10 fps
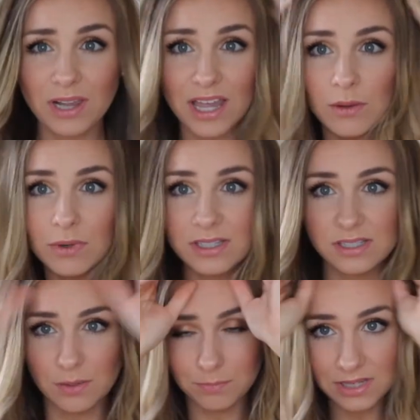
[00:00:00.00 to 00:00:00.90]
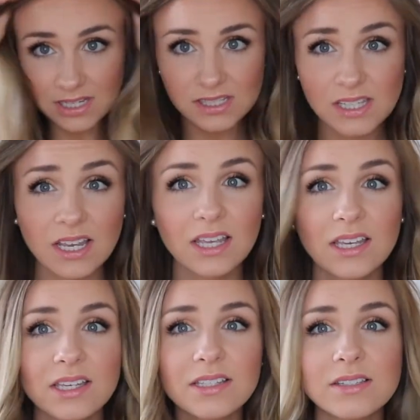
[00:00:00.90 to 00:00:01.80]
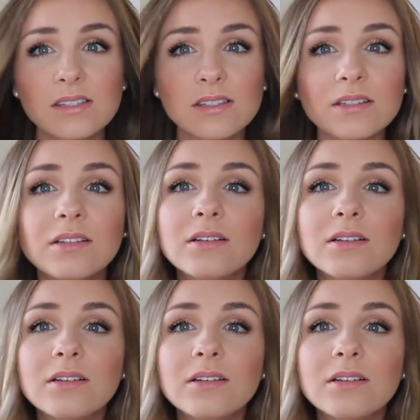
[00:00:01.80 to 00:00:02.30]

play with some pieces.